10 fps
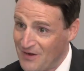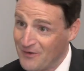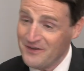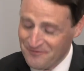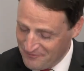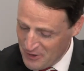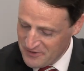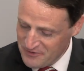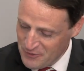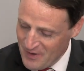All right,
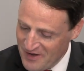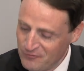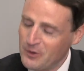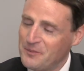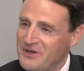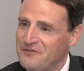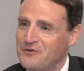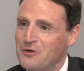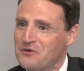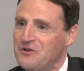Fred, you have 1 minute for
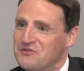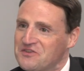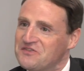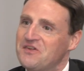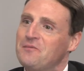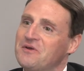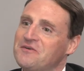your closing statement.